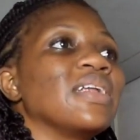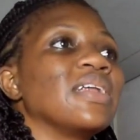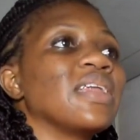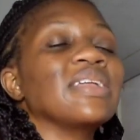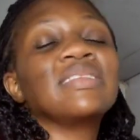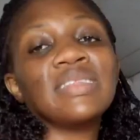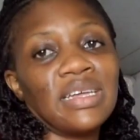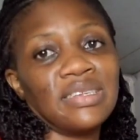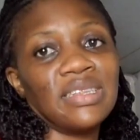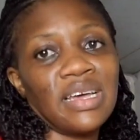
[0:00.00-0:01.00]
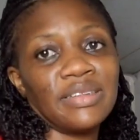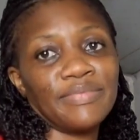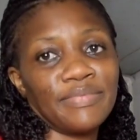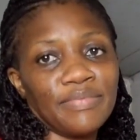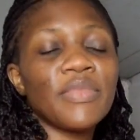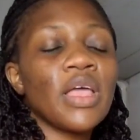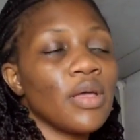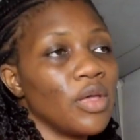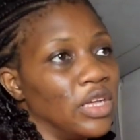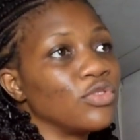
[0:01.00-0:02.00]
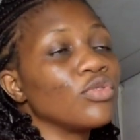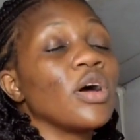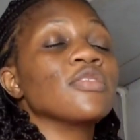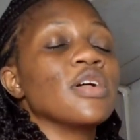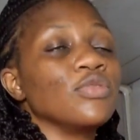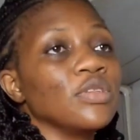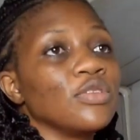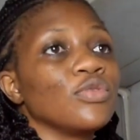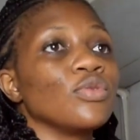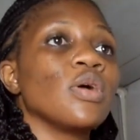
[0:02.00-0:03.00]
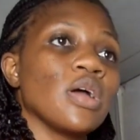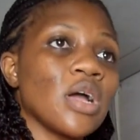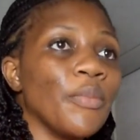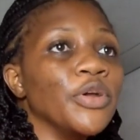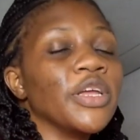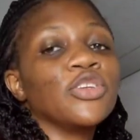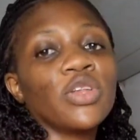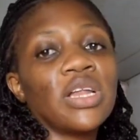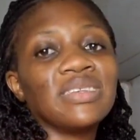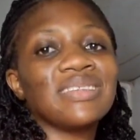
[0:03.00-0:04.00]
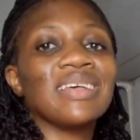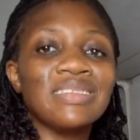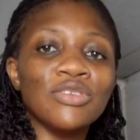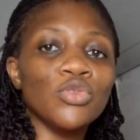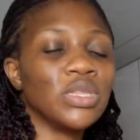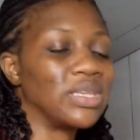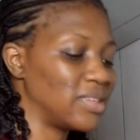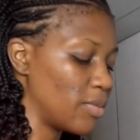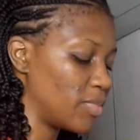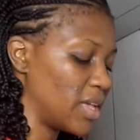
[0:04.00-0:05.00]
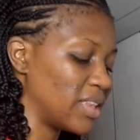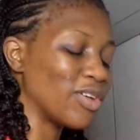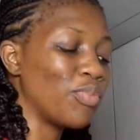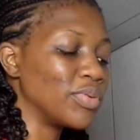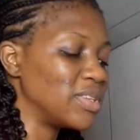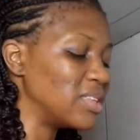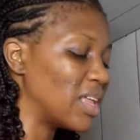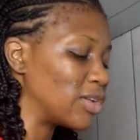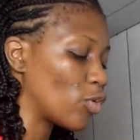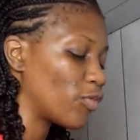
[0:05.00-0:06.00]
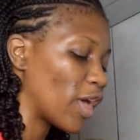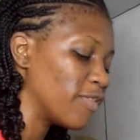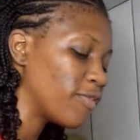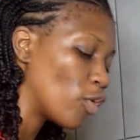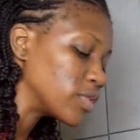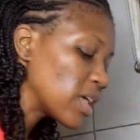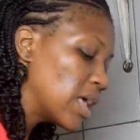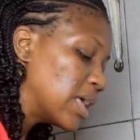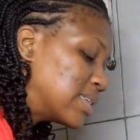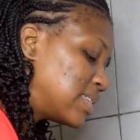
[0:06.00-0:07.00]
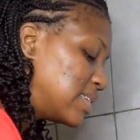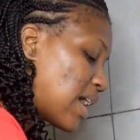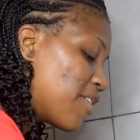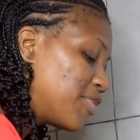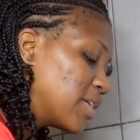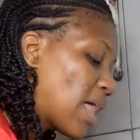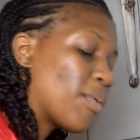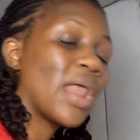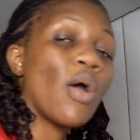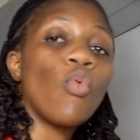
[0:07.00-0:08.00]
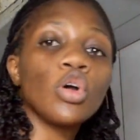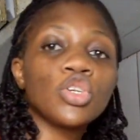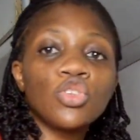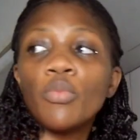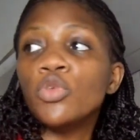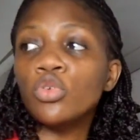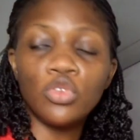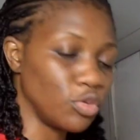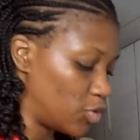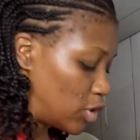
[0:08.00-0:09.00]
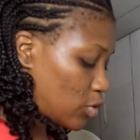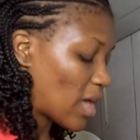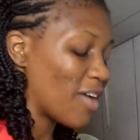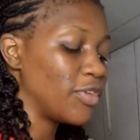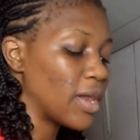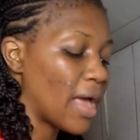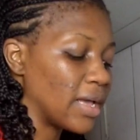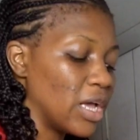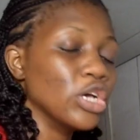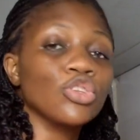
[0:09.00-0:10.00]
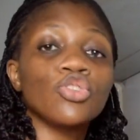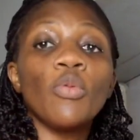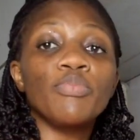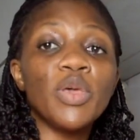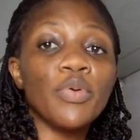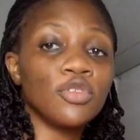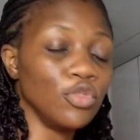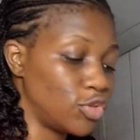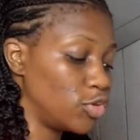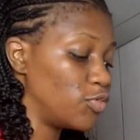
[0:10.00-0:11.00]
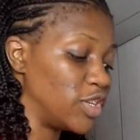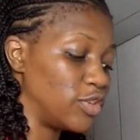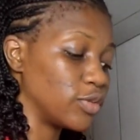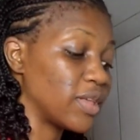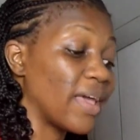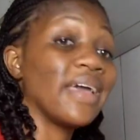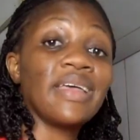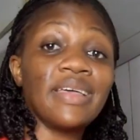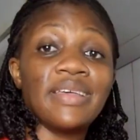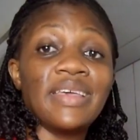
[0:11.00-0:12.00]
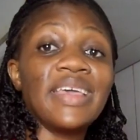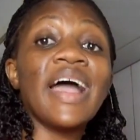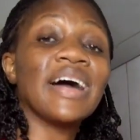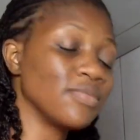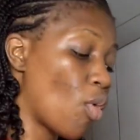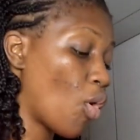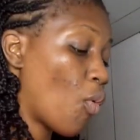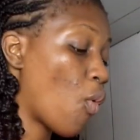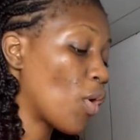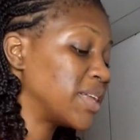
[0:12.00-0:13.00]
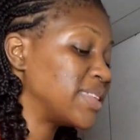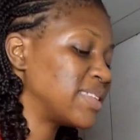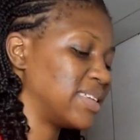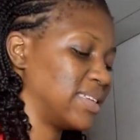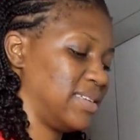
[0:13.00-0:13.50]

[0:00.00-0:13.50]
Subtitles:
1999. In 2022, Cameroonian journalists are still doing the same thing. They are not putting in a lot of effort. See, I feel like when I watch some YouTube videos, I feel like some people's YouTube videos, it has more quality